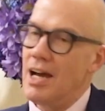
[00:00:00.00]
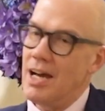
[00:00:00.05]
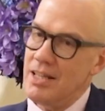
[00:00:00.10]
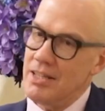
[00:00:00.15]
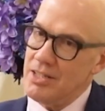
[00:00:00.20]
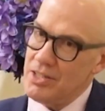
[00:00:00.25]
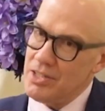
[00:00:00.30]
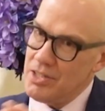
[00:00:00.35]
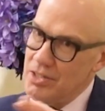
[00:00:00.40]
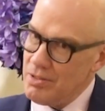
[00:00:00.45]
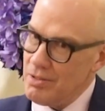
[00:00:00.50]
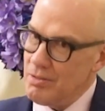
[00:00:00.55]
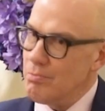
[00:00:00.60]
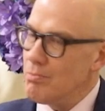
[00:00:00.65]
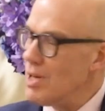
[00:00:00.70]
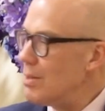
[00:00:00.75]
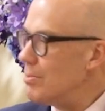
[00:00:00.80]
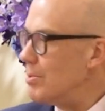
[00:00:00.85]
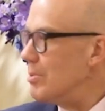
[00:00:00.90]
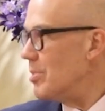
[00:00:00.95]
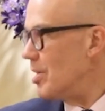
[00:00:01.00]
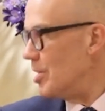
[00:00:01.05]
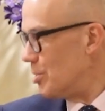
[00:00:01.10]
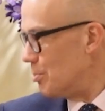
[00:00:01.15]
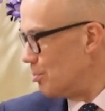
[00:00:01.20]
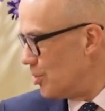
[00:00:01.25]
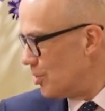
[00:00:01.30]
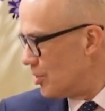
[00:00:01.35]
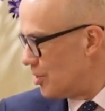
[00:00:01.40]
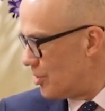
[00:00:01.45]
Others may be much
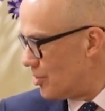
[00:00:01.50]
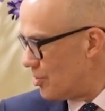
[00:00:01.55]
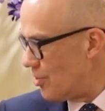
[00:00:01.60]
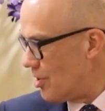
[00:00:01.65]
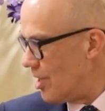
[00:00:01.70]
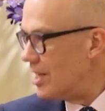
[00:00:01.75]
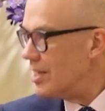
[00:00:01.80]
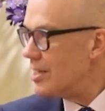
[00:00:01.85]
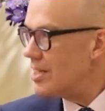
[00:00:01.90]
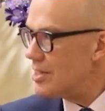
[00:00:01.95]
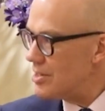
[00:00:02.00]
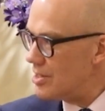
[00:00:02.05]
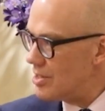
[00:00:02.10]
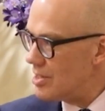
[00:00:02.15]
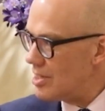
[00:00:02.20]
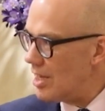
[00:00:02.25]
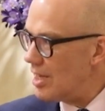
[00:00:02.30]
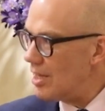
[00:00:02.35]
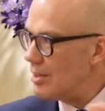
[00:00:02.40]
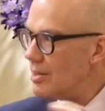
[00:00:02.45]
more constrained, as you say.